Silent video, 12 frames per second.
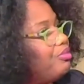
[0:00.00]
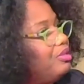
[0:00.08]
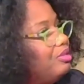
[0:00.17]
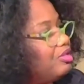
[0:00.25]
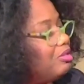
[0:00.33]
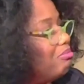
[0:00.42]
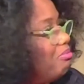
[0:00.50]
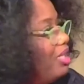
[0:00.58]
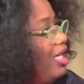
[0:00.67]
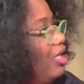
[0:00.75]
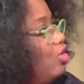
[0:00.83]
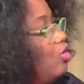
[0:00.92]
To
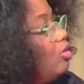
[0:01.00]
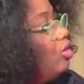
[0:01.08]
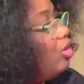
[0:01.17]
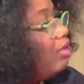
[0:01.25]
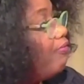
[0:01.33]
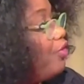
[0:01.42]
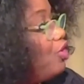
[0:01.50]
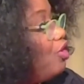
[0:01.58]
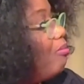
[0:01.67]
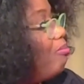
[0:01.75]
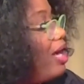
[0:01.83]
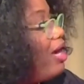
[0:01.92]
me, you're looking for
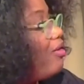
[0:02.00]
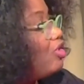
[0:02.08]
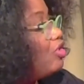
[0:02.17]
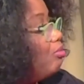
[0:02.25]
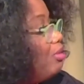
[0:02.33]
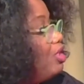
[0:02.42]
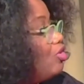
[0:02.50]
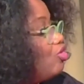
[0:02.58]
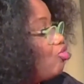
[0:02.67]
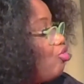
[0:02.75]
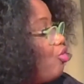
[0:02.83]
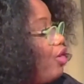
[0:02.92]
your marriage to be
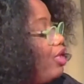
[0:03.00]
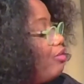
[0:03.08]
destroyed.